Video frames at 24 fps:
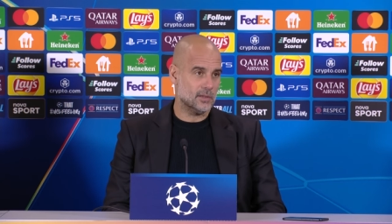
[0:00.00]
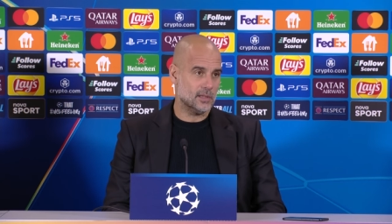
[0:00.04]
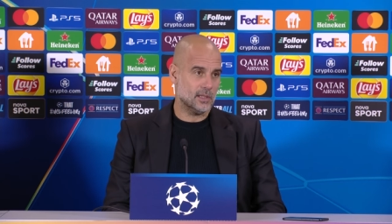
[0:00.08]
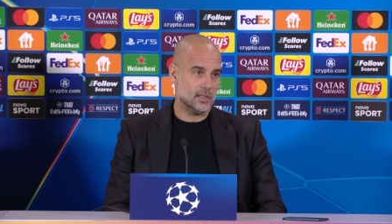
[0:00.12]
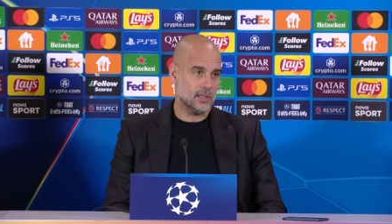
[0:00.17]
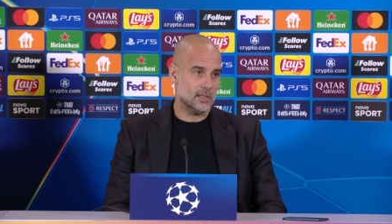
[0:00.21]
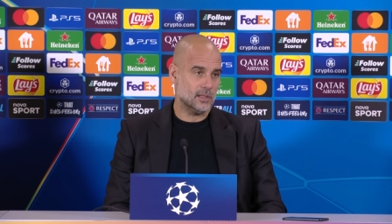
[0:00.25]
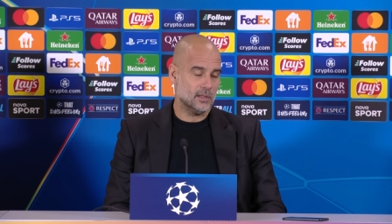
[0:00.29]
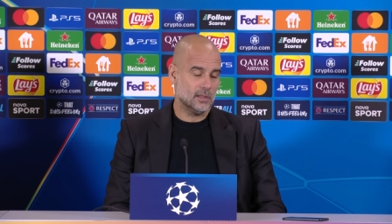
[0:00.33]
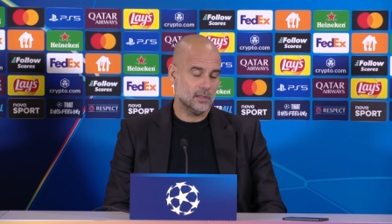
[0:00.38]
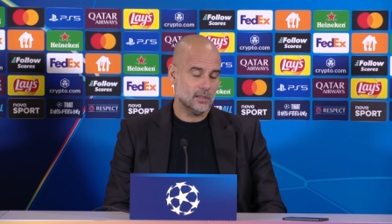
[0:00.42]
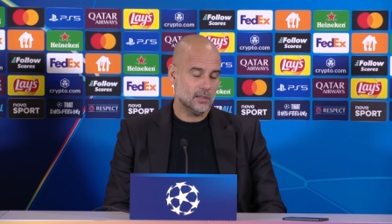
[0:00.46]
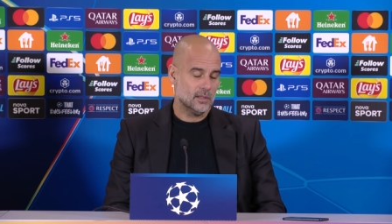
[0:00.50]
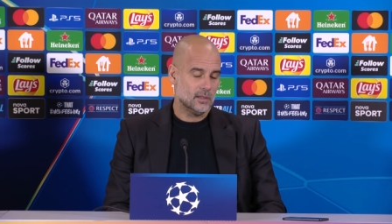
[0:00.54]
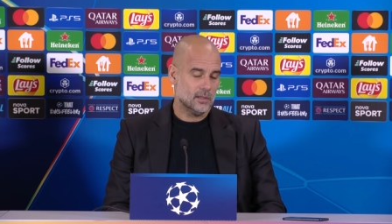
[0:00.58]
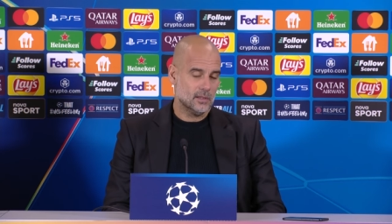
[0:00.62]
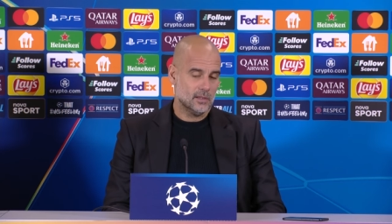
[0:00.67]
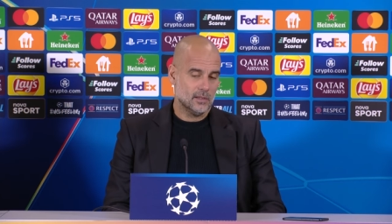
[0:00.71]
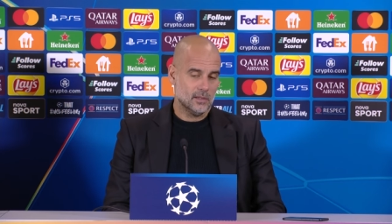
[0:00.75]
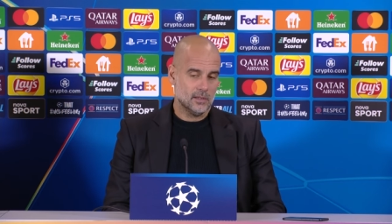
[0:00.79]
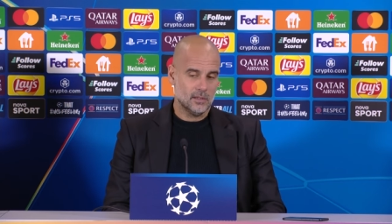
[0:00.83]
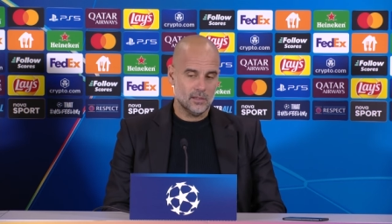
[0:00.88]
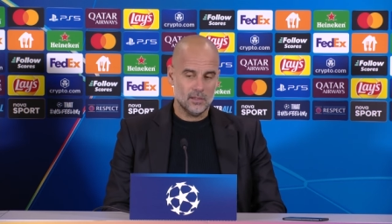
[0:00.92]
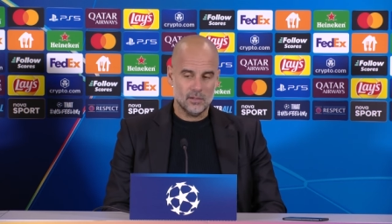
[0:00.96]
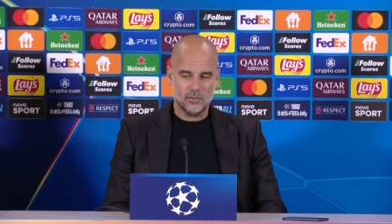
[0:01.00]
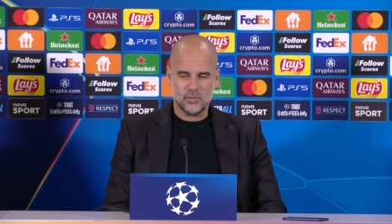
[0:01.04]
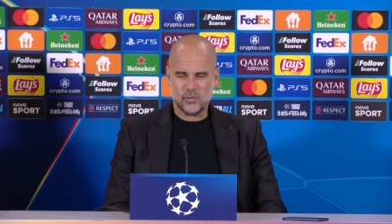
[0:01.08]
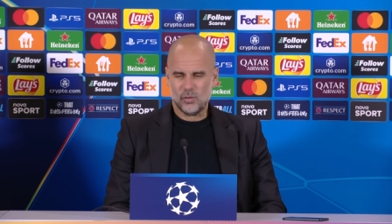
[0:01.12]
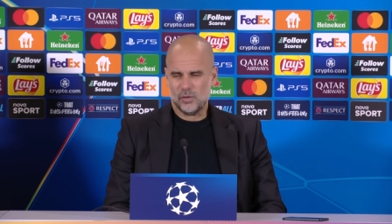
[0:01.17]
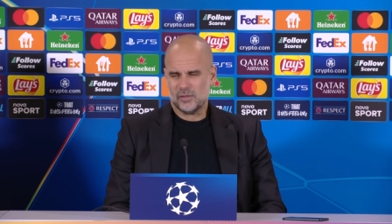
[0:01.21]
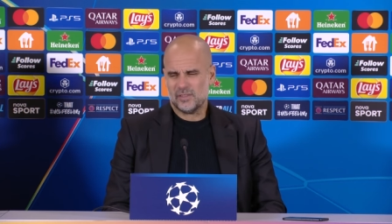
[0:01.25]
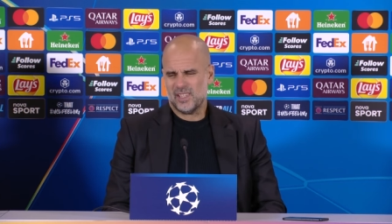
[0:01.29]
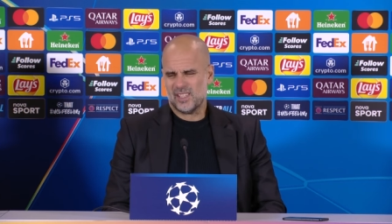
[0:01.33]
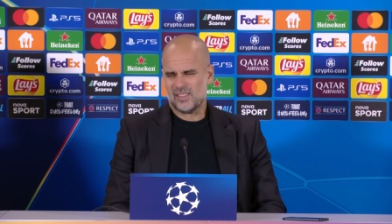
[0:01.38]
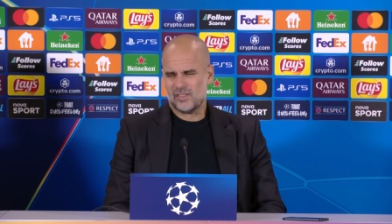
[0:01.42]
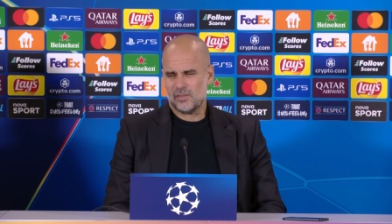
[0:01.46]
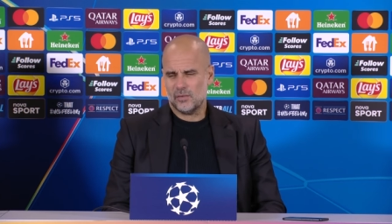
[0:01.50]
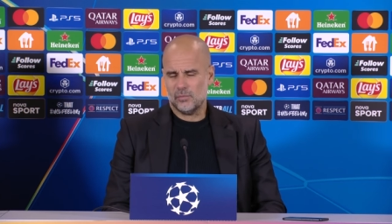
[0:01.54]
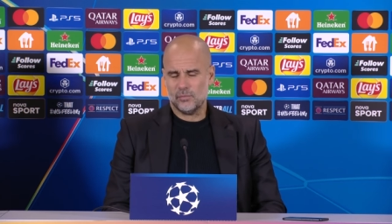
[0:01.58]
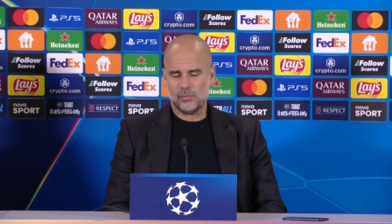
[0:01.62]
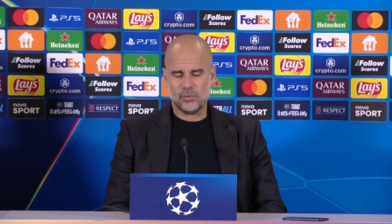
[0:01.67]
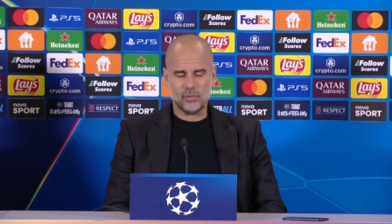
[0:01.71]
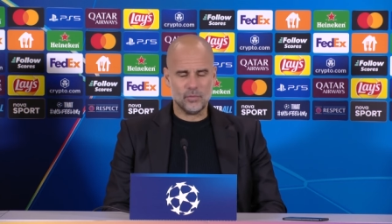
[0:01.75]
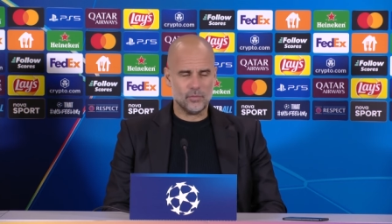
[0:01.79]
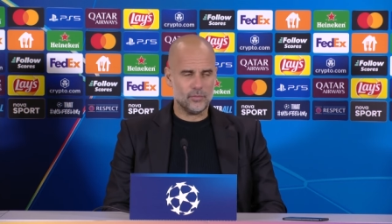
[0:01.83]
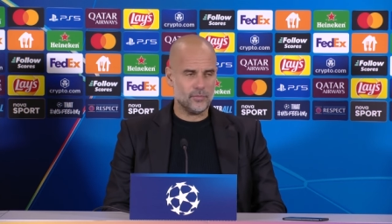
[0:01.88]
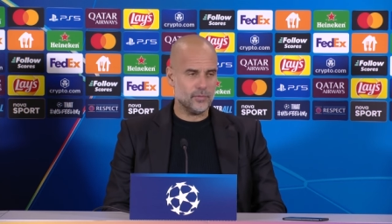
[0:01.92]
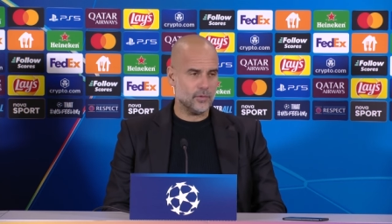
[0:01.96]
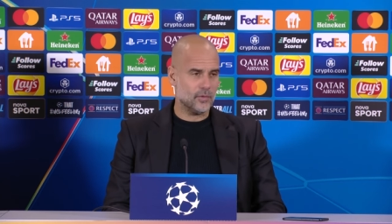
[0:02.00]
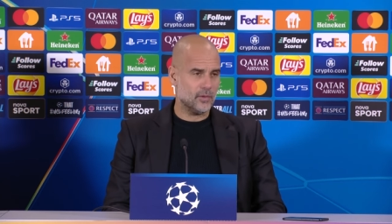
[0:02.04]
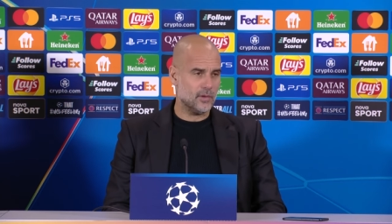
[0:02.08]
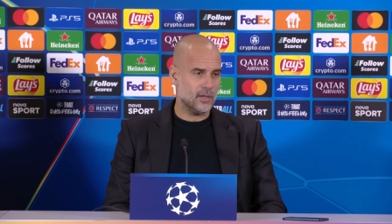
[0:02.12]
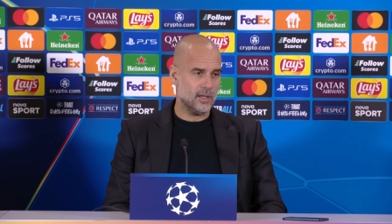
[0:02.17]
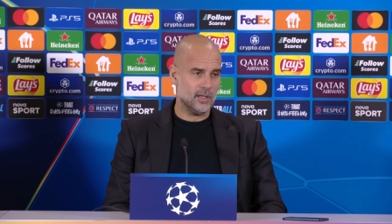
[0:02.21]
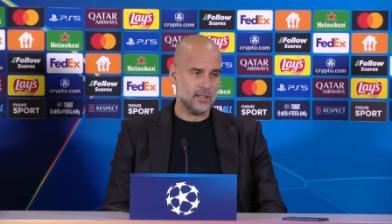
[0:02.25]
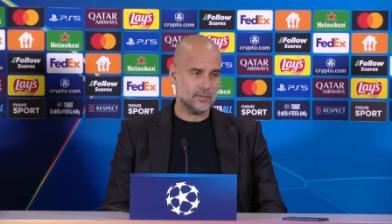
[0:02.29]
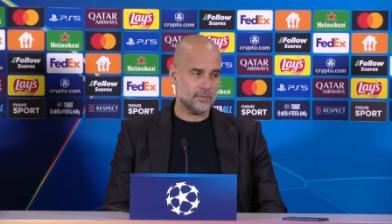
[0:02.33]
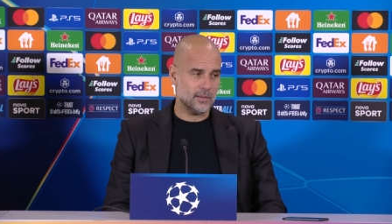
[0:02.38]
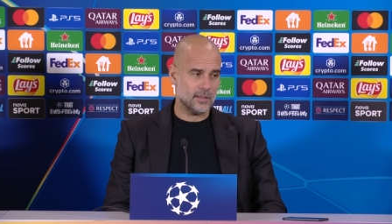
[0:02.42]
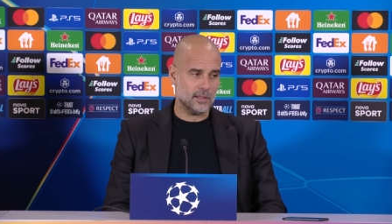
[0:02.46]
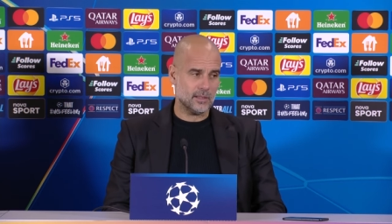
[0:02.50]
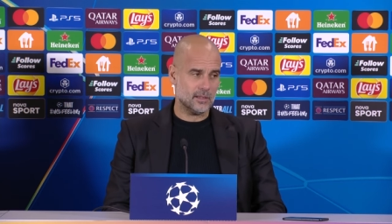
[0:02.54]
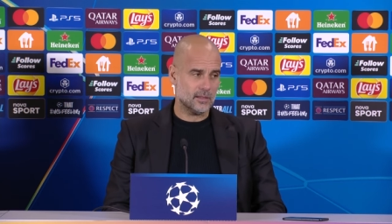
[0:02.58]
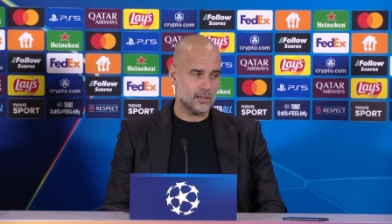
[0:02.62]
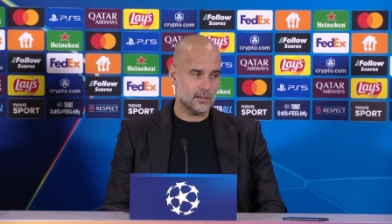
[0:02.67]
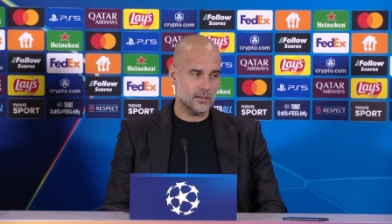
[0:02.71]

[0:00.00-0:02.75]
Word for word: and of course he has to improve a few things but